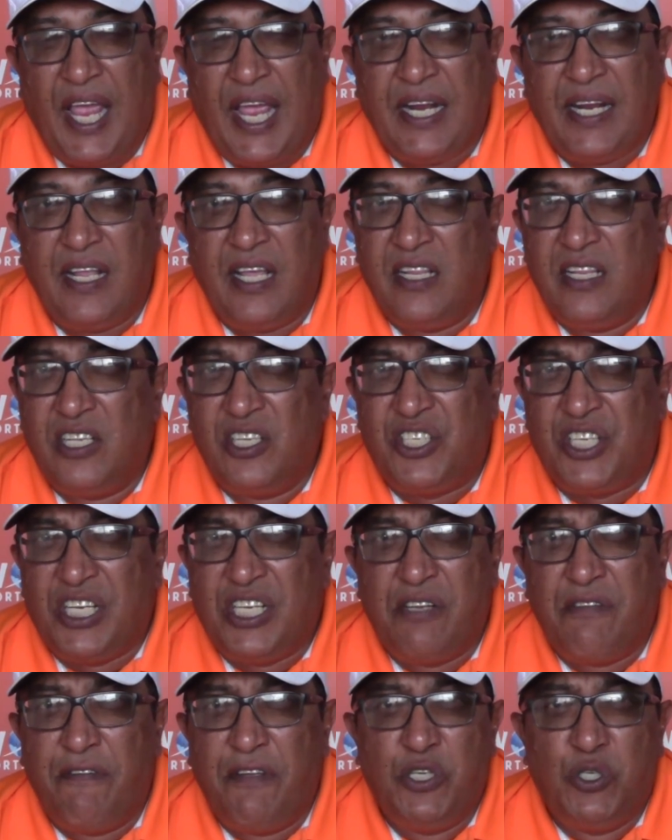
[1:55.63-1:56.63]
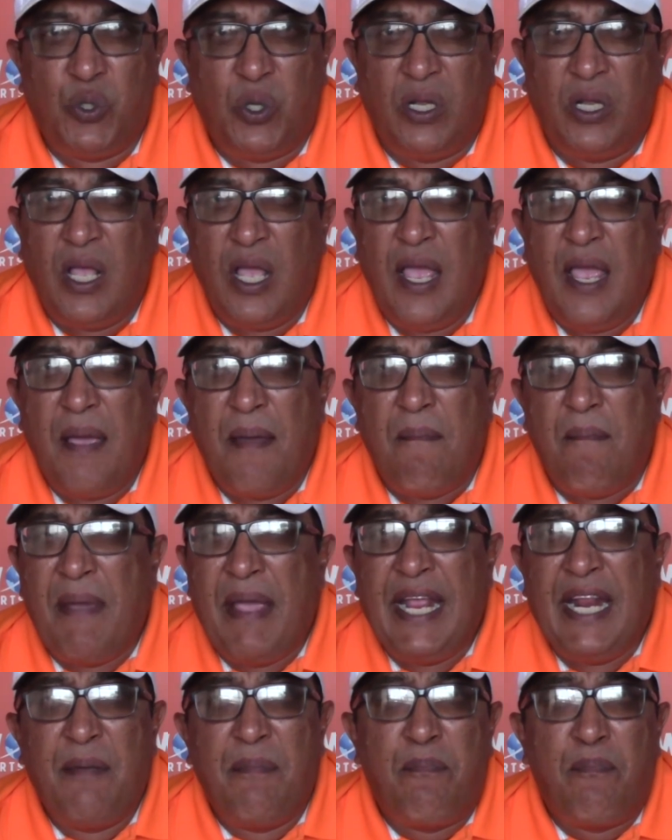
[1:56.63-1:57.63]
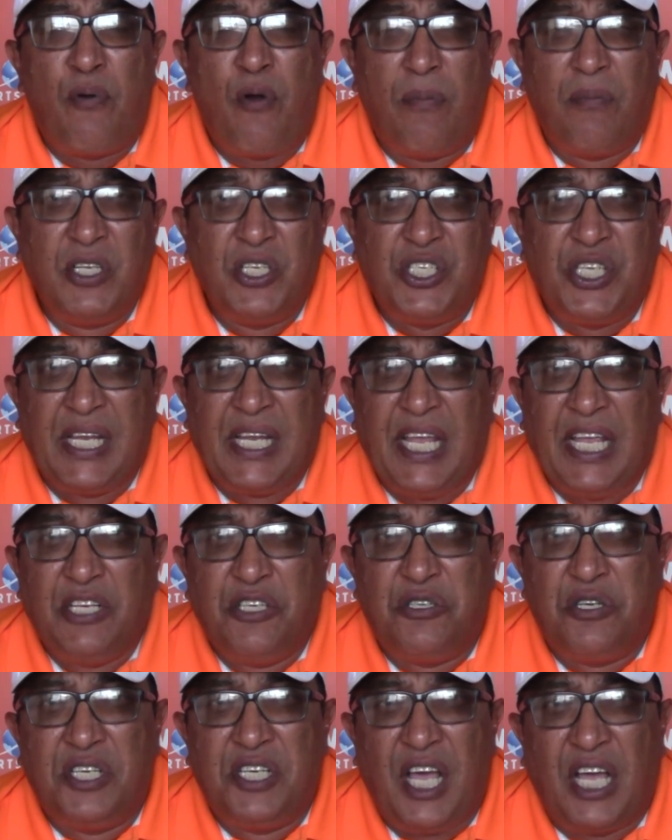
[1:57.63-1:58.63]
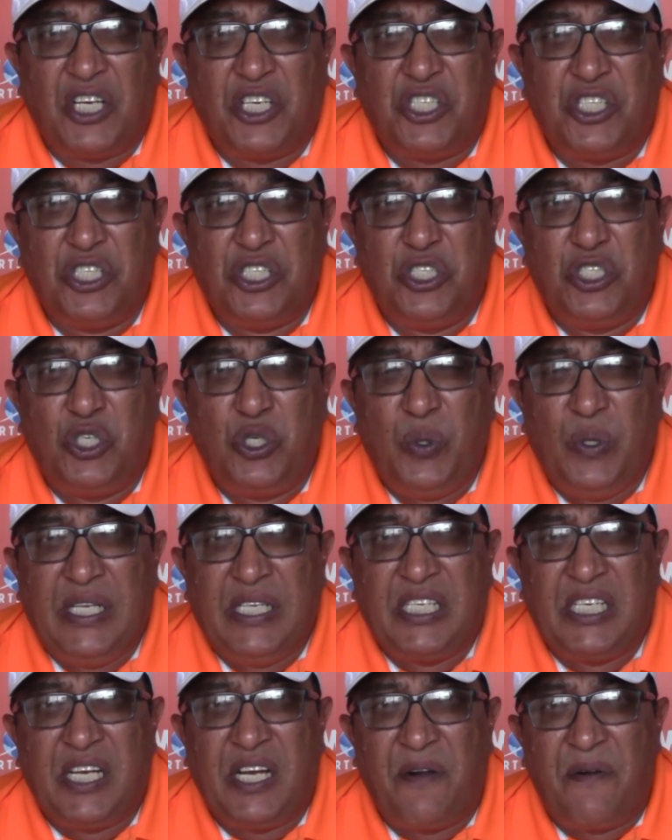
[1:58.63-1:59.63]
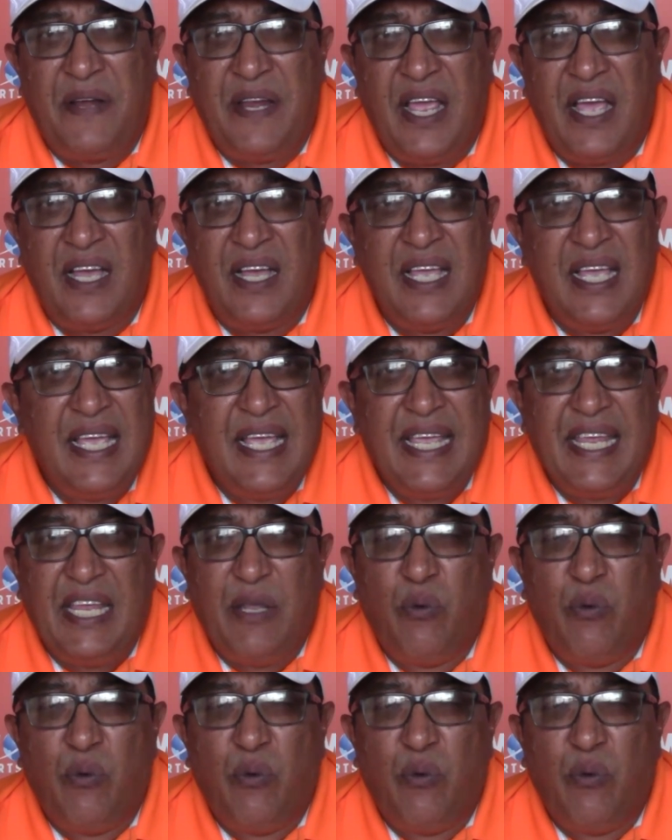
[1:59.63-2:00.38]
And this individual made a promising introduction to his career.